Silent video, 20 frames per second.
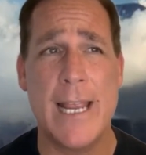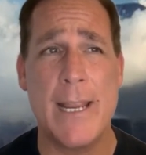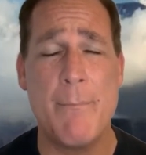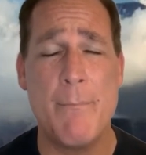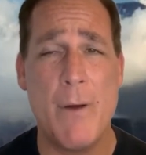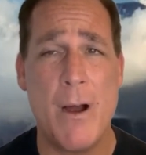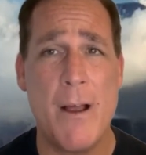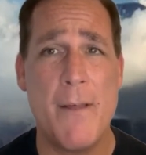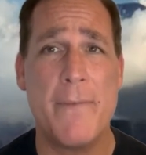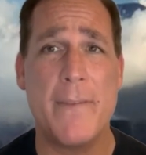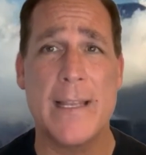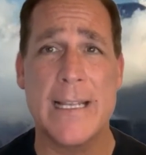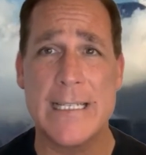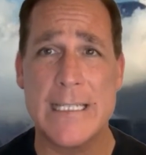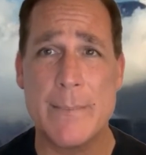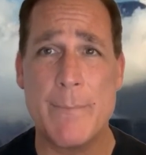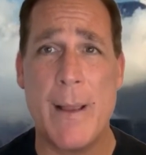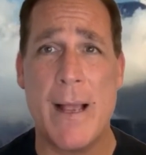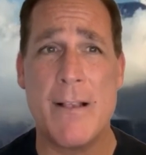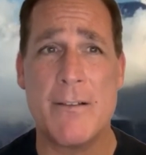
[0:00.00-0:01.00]
a month in
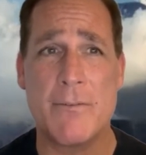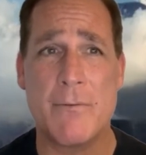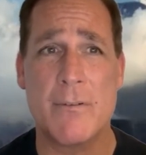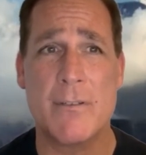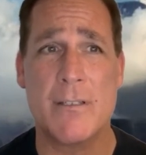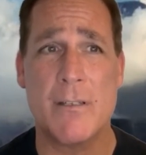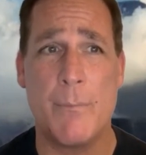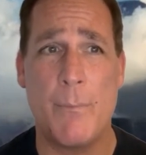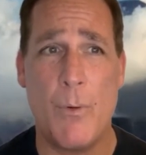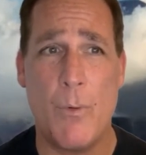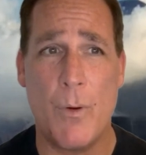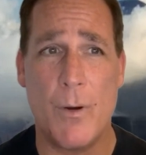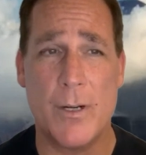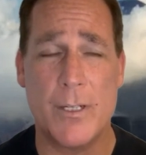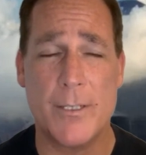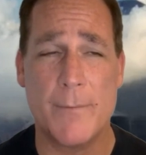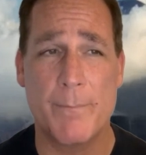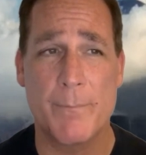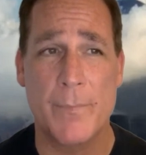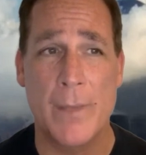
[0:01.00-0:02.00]
spousal support.